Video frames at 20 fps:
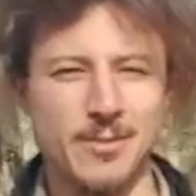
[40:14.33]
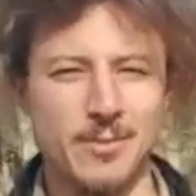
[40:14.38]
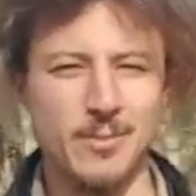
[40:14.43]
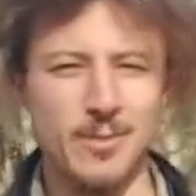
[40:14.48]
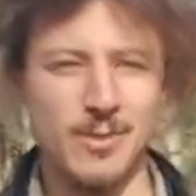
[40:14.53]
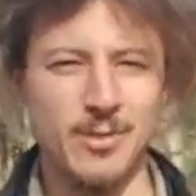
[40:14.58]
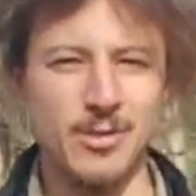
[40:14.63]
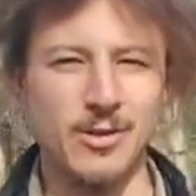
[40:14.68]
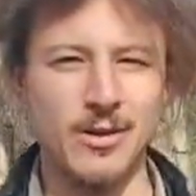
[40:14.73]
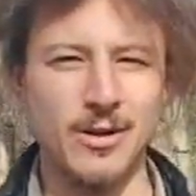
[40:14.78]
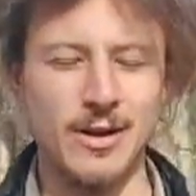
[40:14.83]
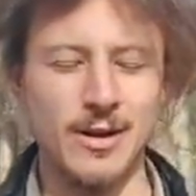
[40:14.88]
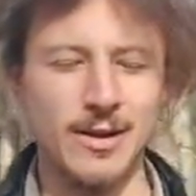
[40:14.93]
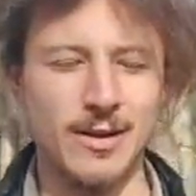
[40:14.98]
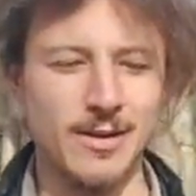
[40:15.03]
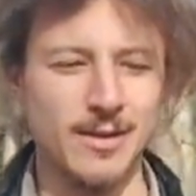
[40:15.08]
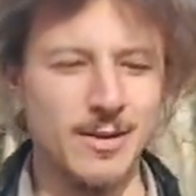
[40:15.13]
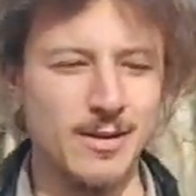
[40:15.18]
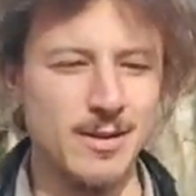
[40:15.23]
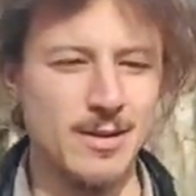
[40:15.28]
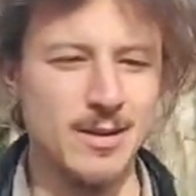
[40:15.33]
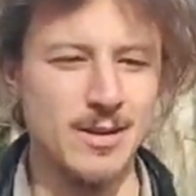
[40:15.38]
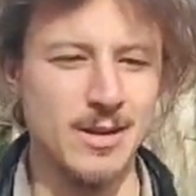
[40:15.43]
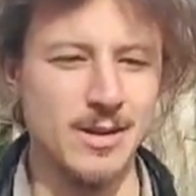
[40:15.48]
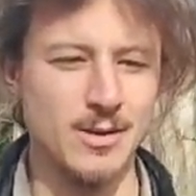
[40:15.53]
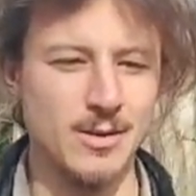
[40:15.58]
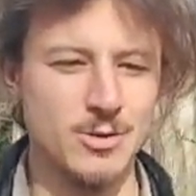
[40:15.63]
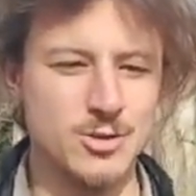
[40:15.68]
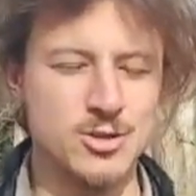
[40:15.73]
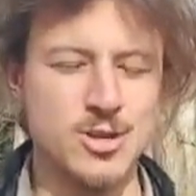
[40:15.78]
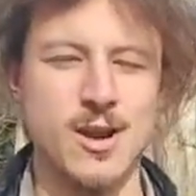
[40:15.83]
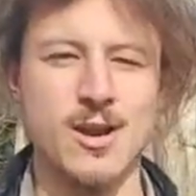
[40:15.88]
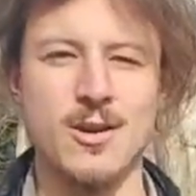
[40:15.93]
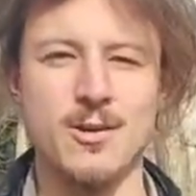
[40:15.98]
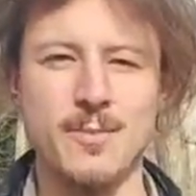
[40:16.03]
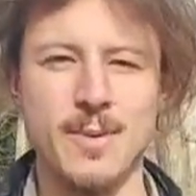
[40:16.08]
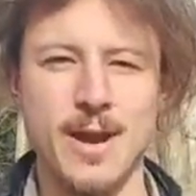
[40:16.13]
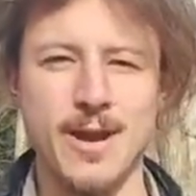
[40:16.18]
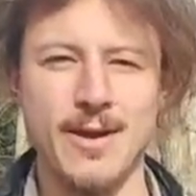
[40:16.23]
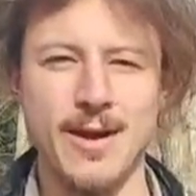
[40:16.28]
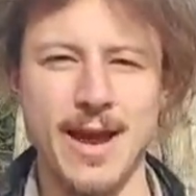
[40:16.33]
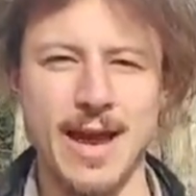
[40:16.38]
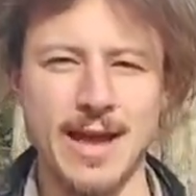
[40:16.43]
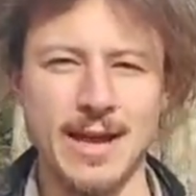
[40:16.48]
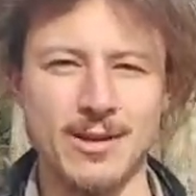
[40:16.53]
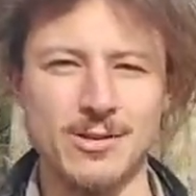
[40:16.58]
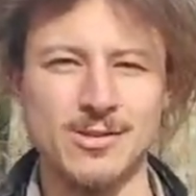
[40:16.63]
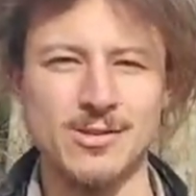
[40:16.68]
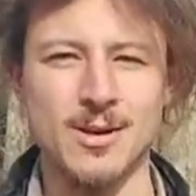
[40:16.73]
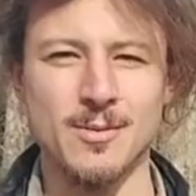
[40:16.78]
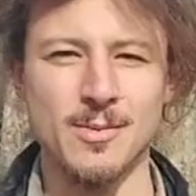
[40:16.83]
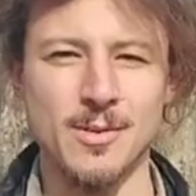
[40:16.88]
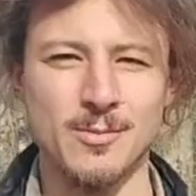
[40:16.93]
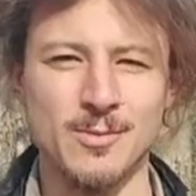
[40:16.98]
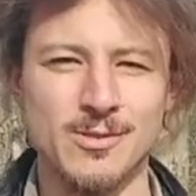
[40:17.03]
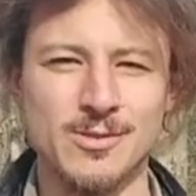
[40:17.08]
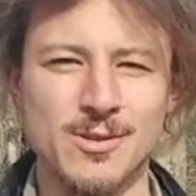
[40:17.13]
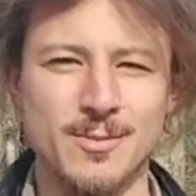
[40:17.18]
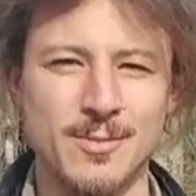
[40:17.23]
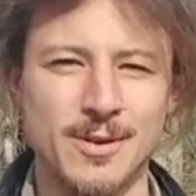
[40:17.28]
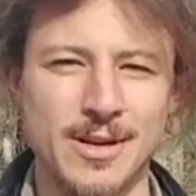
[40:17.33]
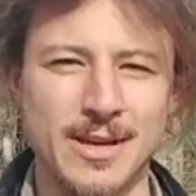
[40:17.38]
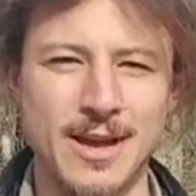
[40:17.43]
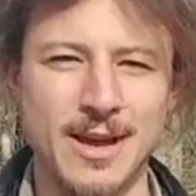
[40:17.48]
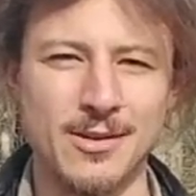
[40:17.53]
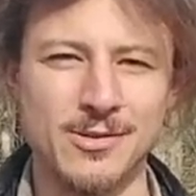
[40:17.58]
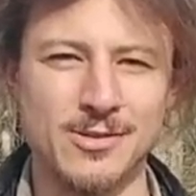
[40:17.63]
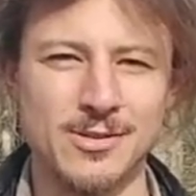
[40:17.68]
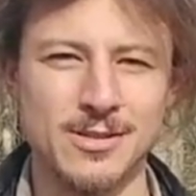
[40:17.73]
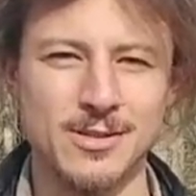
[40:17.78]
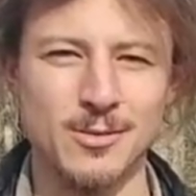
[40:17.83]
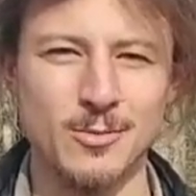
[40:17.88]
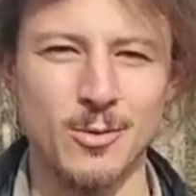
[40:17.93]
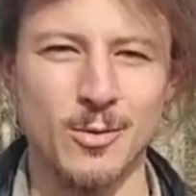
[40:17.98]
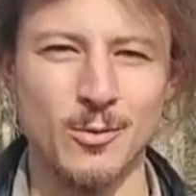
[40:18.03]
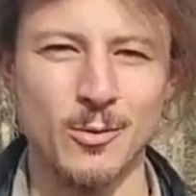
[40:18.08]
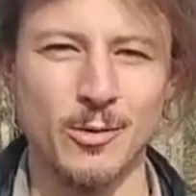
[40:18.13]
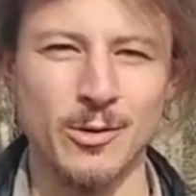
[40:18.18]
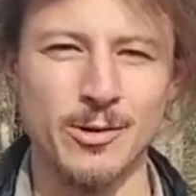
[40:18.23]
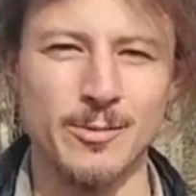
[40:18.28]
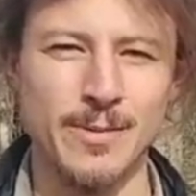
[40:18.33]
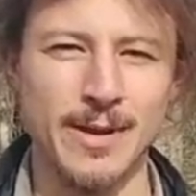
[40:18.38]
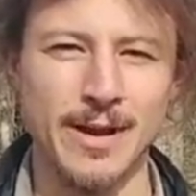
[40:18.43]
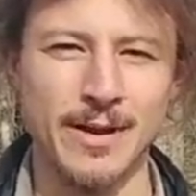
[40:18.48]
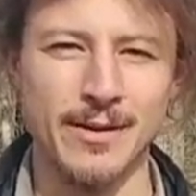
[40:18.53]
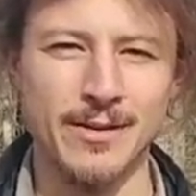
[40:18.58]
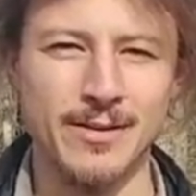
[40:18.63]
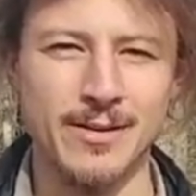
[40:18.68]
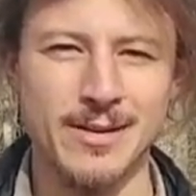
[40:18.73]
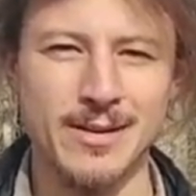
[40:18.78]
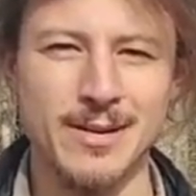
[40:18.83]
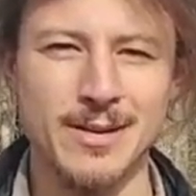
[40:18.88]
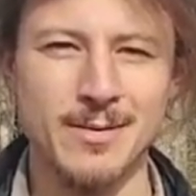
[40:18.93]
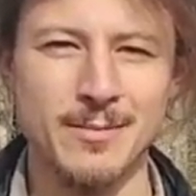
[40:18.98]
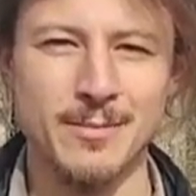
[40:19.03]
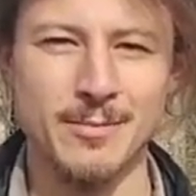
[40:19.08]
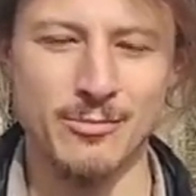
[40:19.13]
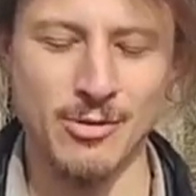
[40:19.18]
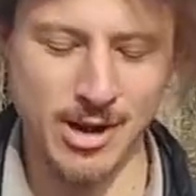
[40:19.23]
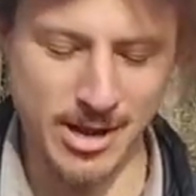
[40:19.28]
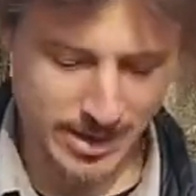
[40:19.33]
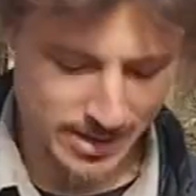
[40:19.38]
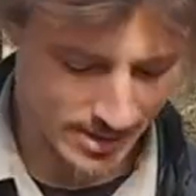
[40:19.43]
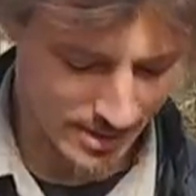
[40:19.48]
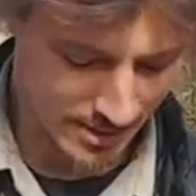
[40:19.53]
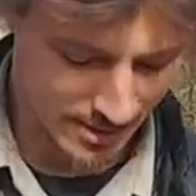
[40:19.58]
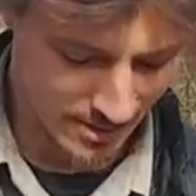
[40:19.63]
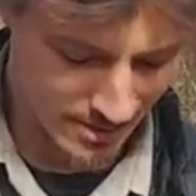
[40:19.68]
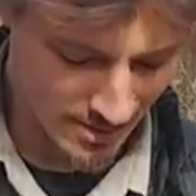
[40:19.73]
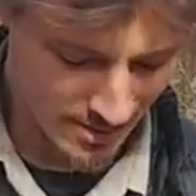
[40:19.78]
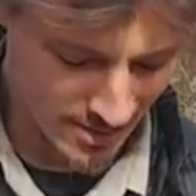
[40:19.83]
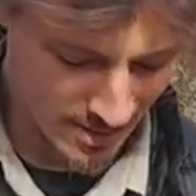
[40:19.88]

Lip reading: it with, you know, share a bear hang or something with somebody else, and you won't worry about breaking it.